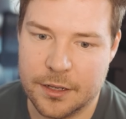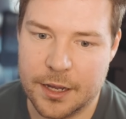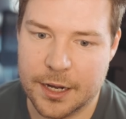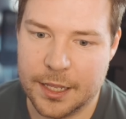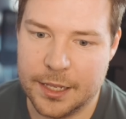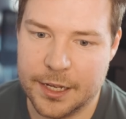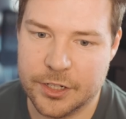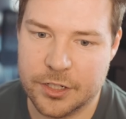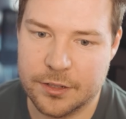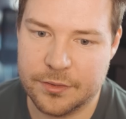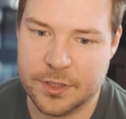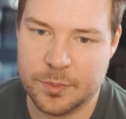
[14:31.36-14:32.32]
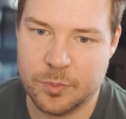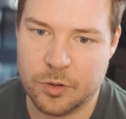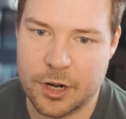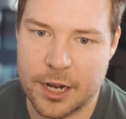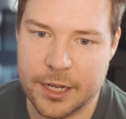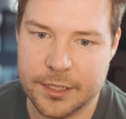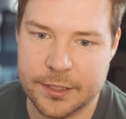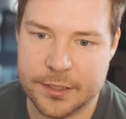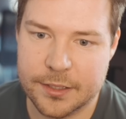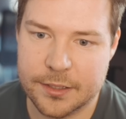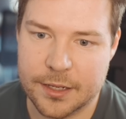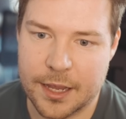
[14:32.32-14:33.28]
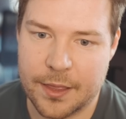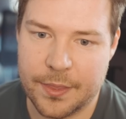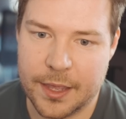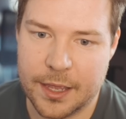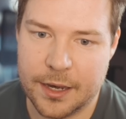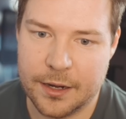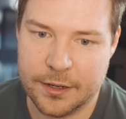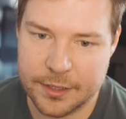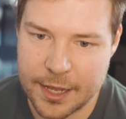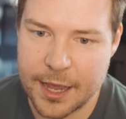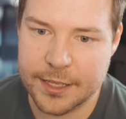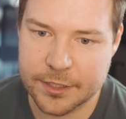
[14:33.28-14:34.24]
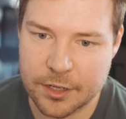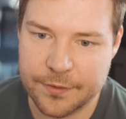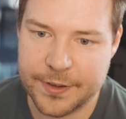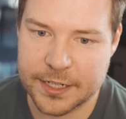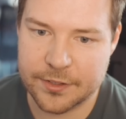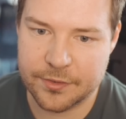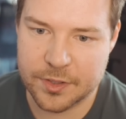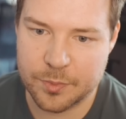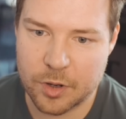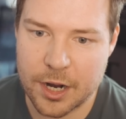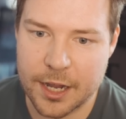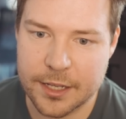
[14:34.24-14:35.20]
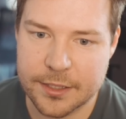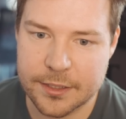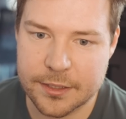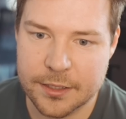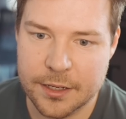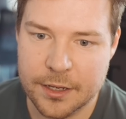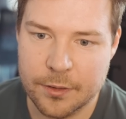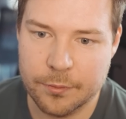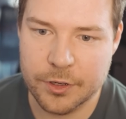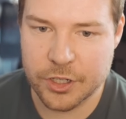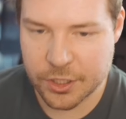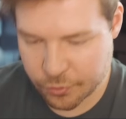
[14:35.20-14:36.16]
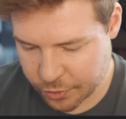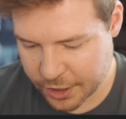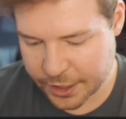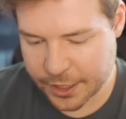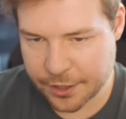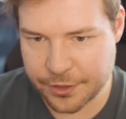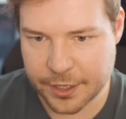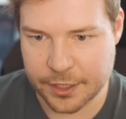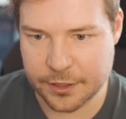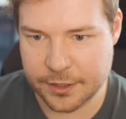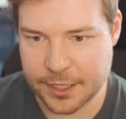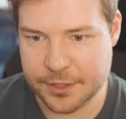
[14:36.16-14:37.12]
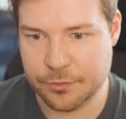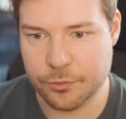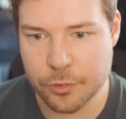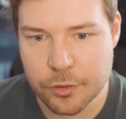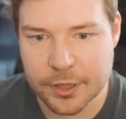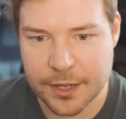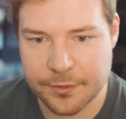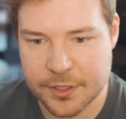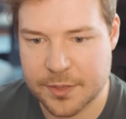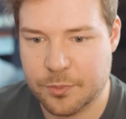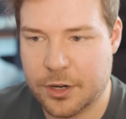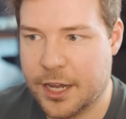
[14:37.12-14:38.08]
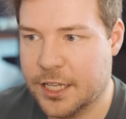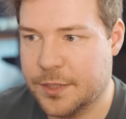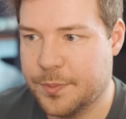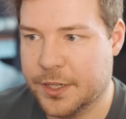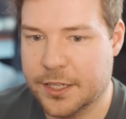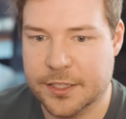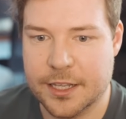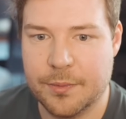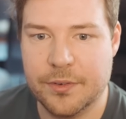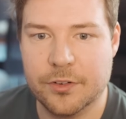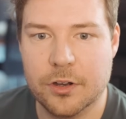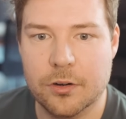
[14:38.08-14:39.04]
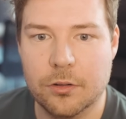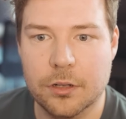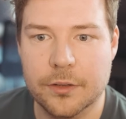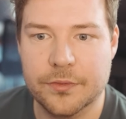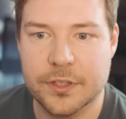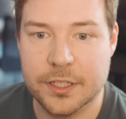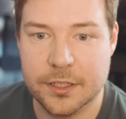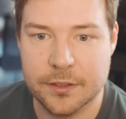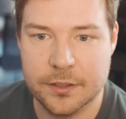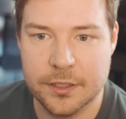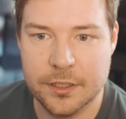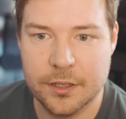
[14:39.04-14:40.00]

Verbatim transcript: a collection of sprites, and then yeah, it's got a vector of sprites, which is really, I think, that's root level sprites, because then we've got all of the